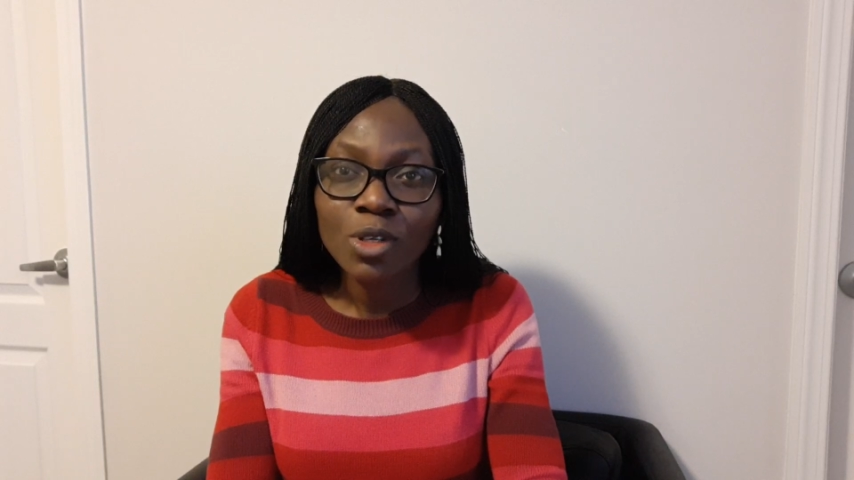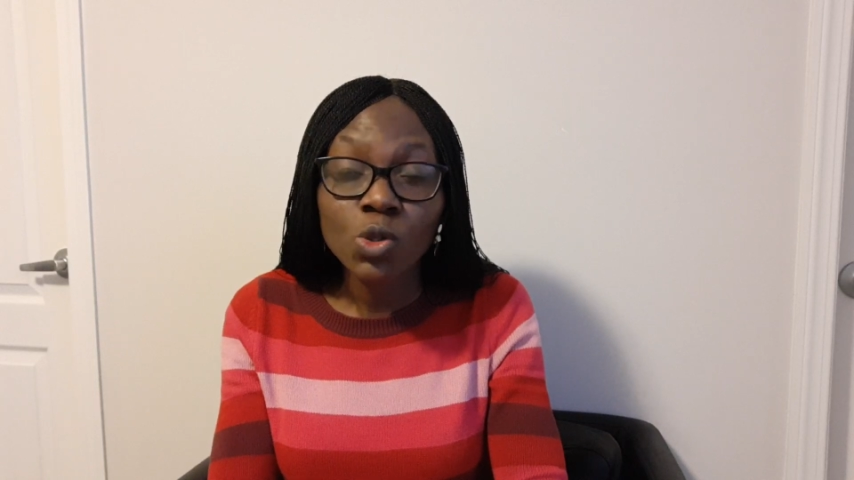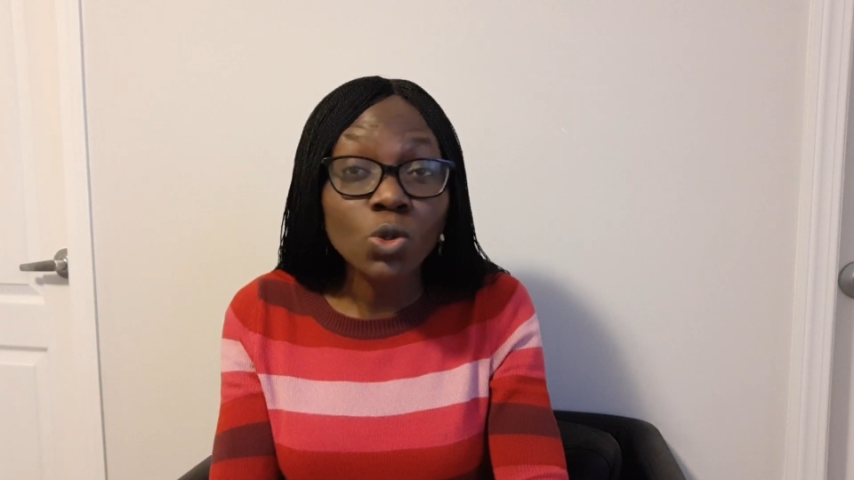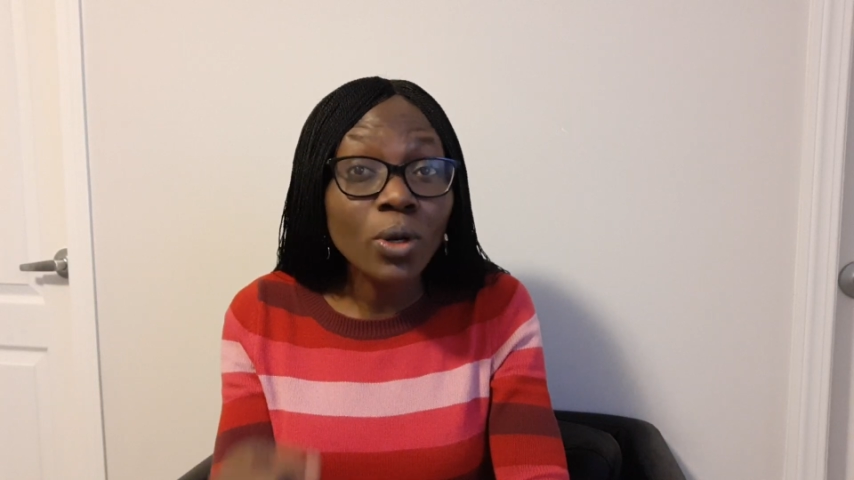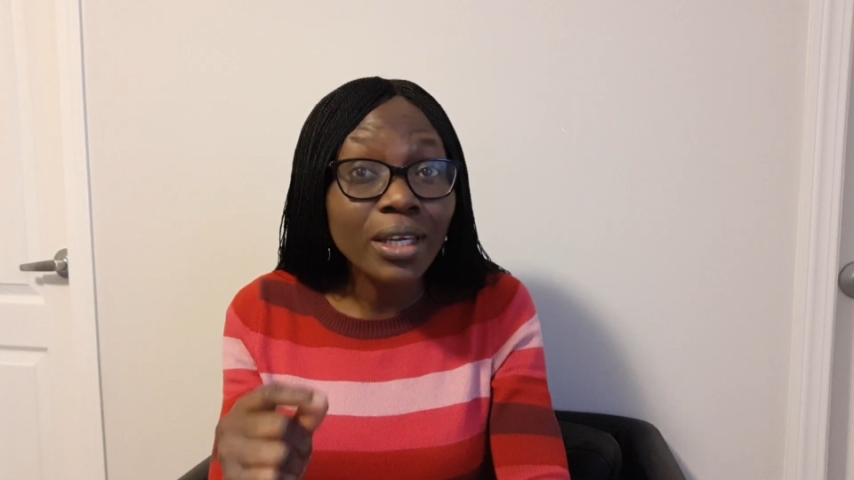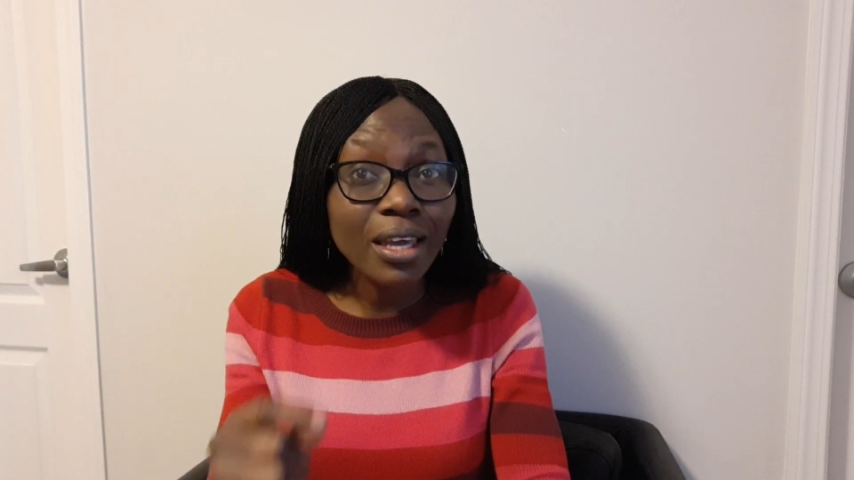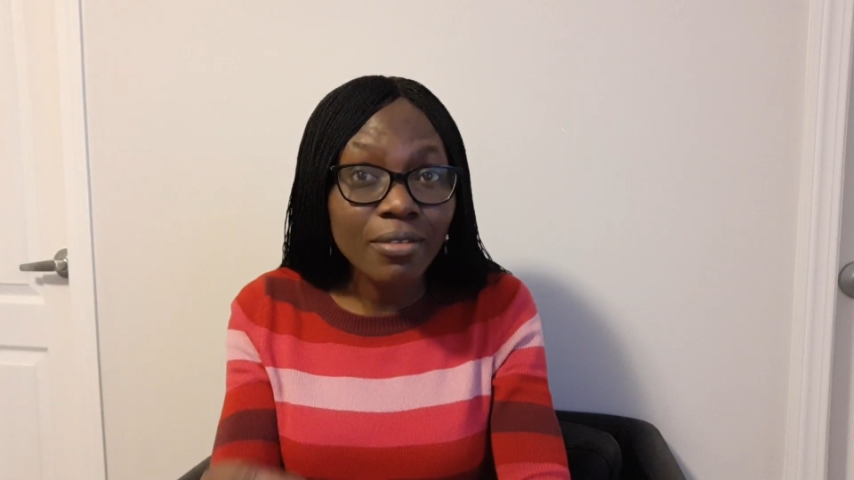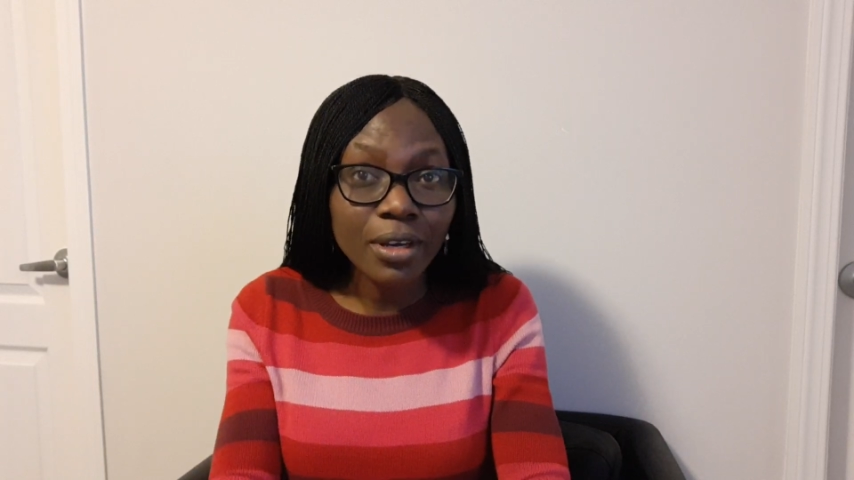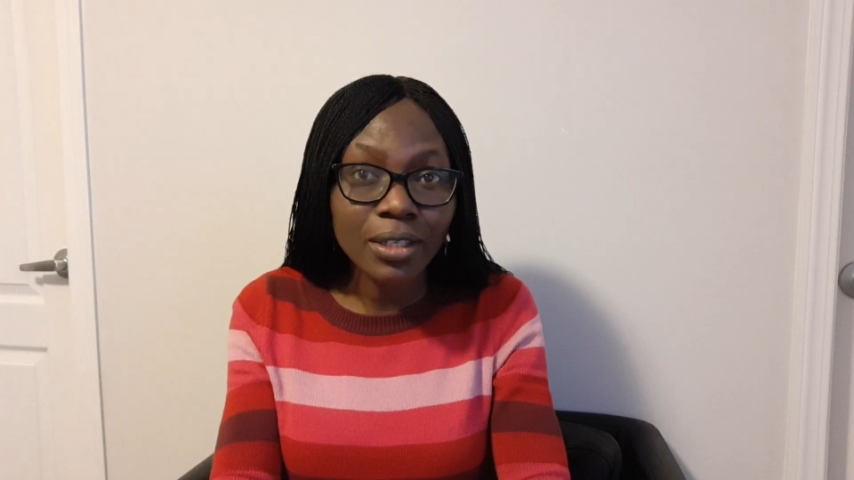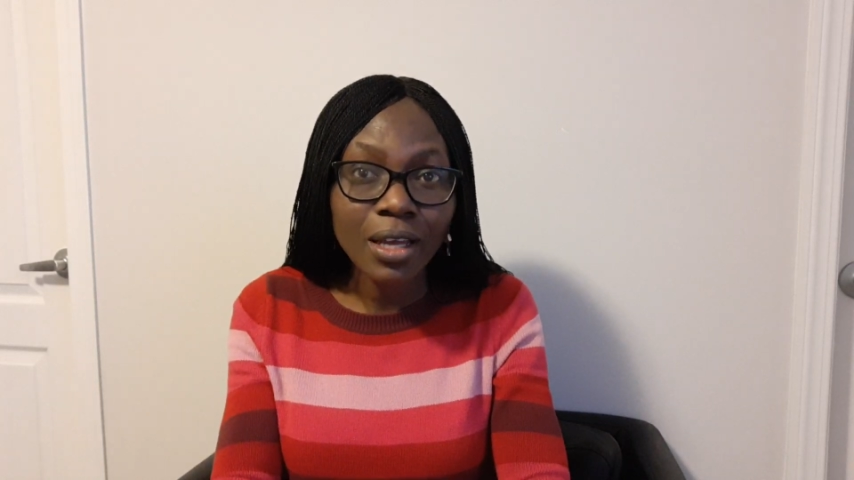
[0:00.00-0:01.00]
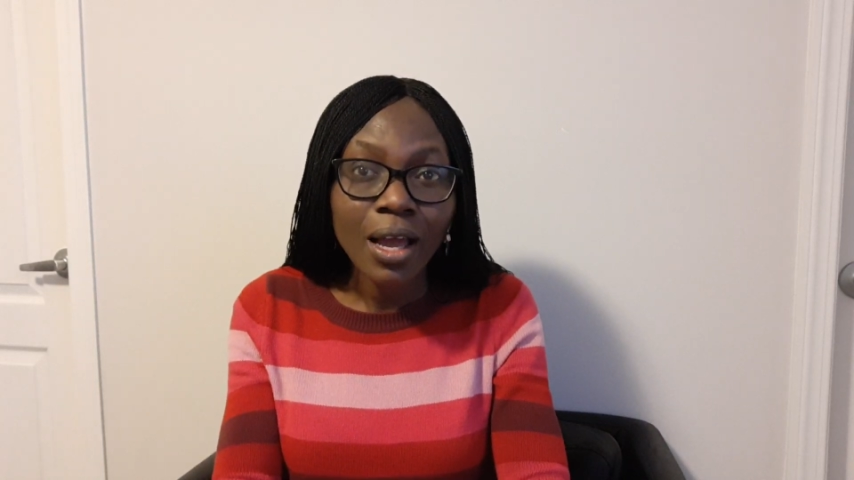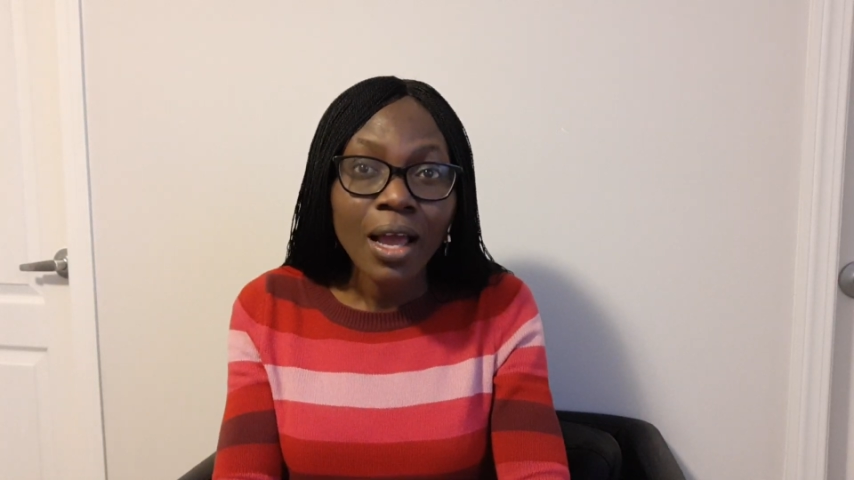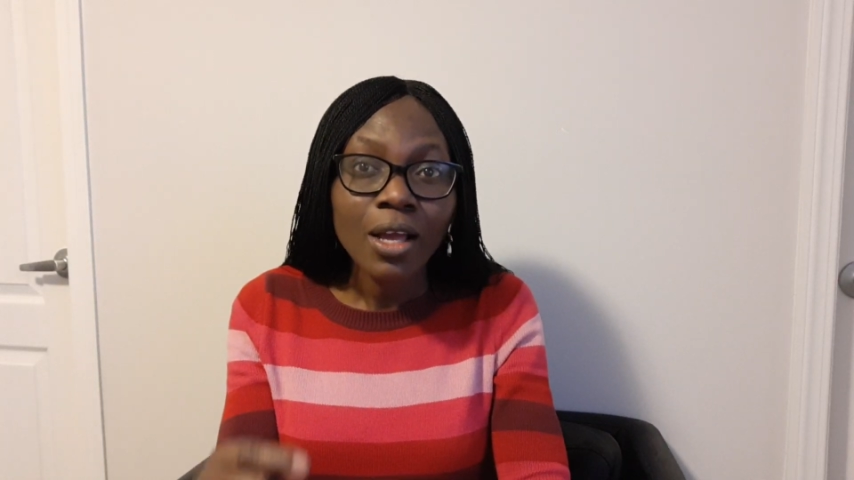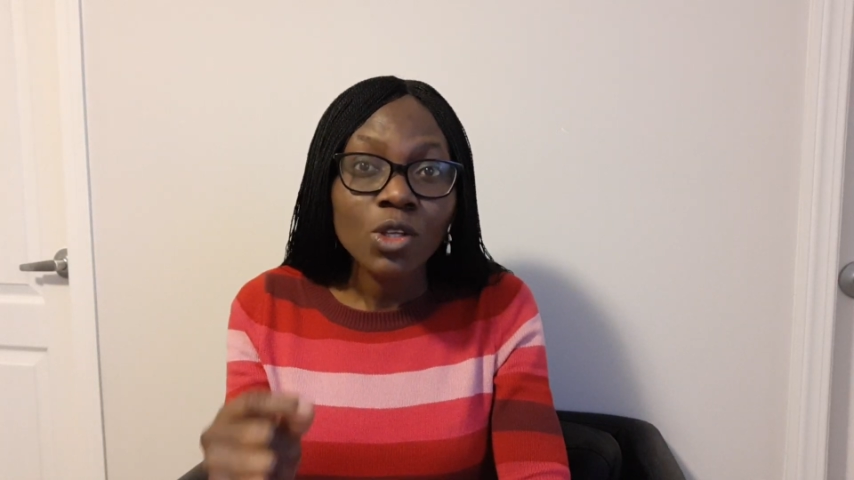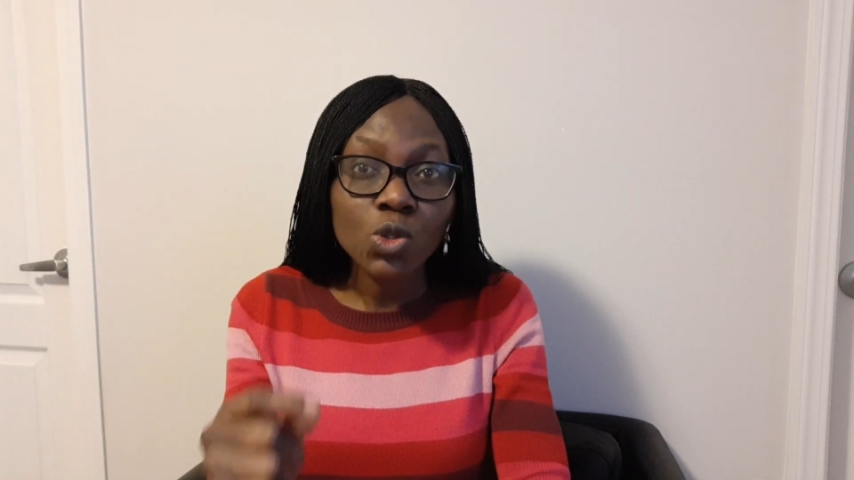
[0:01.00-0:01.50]
So don't give in
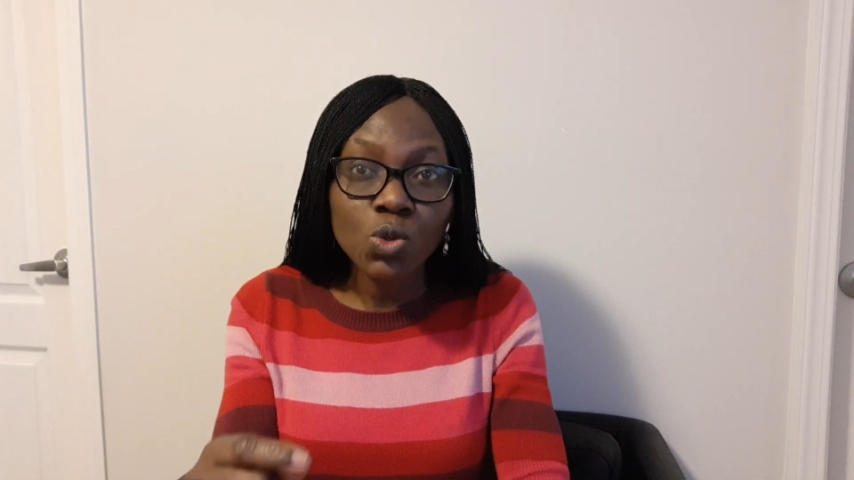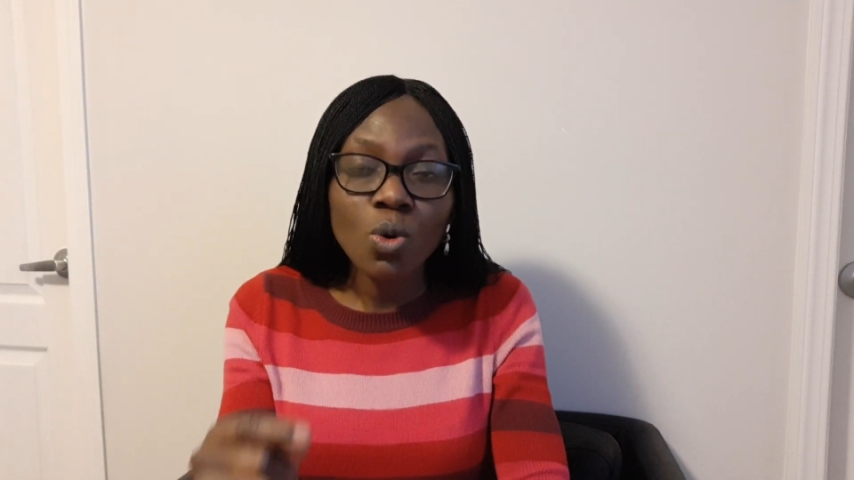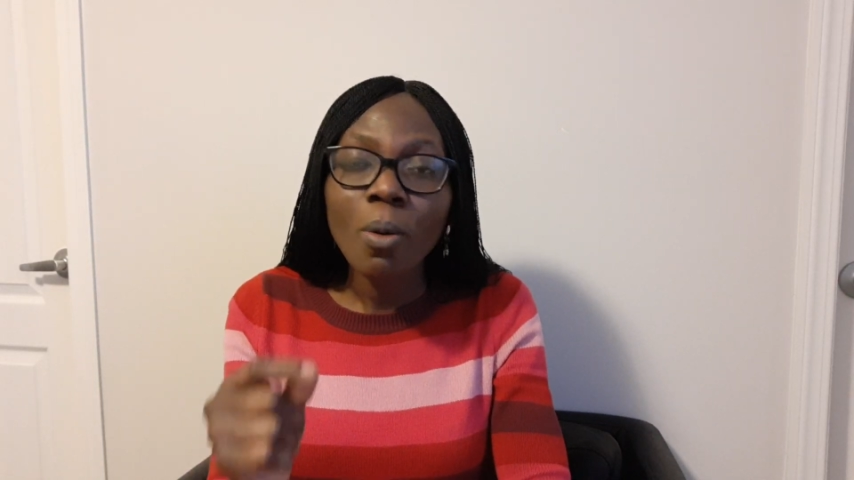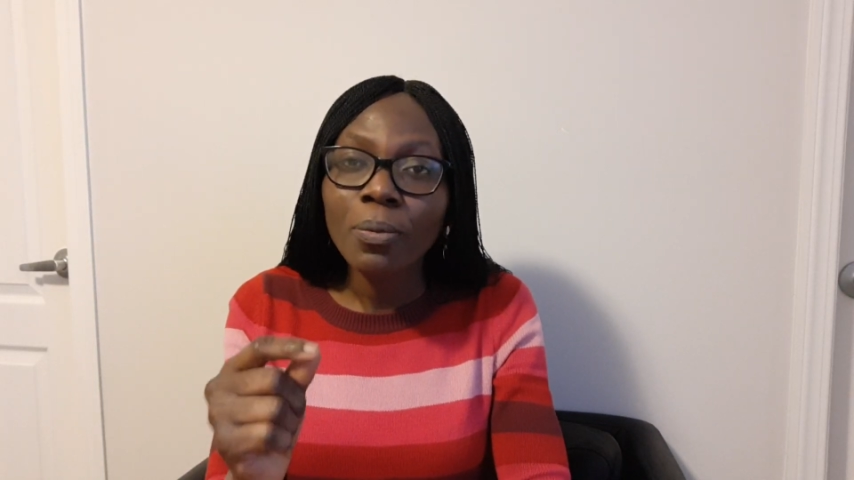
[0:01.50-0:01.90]
to